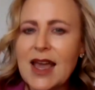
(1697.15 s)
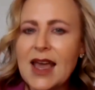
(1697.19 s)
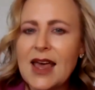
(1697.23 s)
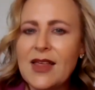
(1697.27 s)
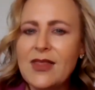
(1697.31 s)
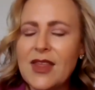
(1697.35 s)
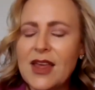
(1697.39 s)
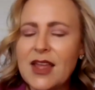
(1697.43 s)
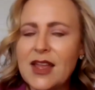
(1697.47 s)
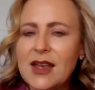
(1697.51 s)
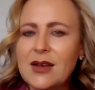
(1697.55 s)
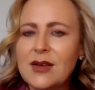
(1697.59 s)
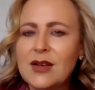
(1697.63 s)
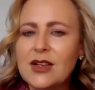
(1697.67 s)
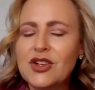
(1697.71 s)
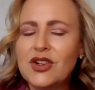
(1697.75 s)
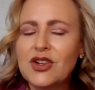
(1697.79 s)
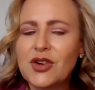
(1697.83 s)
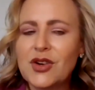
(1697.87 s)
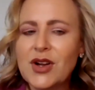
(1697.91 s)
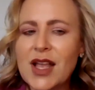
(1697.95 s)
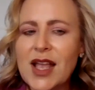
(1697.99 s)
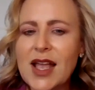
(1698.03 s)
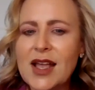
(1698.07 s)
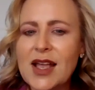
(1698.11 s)
And then
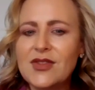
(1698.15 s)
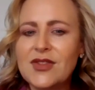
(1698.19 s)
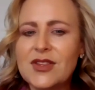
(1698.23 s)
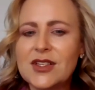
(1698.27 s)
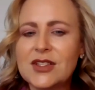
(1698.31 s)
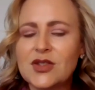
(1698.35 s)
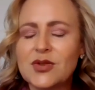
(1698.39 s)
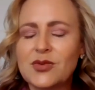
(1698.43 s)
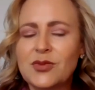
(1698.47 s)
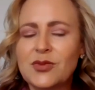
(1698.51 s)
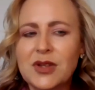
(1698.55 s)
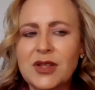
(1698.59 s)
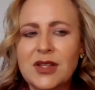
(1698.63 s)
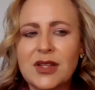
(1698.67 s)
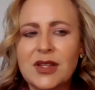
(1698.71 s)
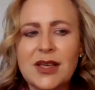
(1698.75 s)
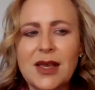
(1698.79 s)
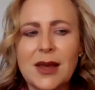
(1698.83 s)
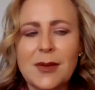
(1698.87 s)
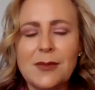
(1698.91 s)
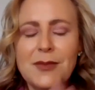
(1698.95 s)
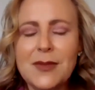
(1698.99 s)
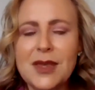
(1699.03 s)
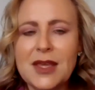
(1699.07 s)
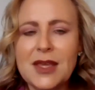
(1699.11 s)
create this
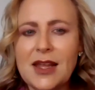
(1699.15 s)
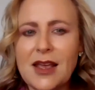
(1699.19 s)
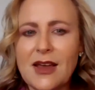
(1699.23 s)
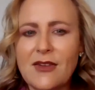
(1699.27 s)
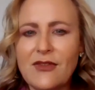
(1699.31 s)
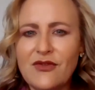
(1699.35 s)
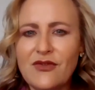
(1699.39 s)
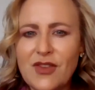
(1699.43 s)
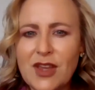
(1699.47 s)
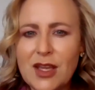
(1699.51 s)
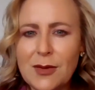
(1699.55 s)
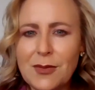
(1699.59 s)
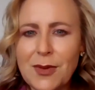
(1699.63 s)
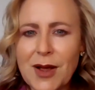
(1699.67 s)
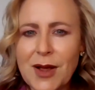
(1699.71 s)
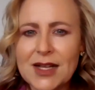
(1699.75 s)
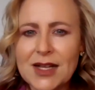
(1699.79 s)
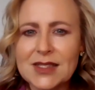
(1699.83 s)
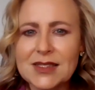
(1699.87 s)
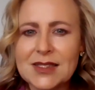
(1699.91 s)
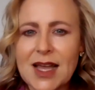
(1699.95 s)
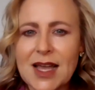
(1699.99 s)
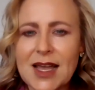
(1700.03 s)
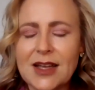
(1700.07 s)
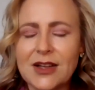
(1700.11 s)
really immediate
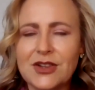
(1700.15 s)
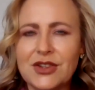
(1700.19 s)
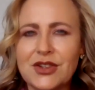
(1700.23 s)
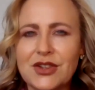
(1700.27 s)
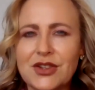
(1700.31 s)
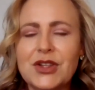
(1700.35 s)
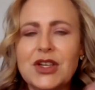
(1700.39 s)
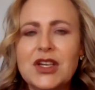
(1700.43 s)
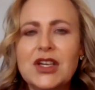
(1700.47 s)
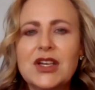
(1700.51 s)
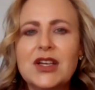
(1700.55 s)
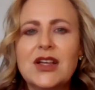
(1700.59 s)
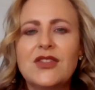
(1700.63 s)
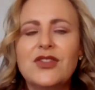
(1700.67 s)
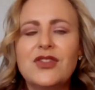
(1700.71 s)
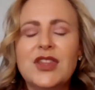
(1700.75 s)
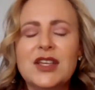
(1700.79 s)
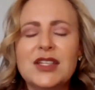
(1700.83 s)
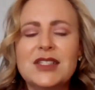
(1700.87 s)
feedback cycle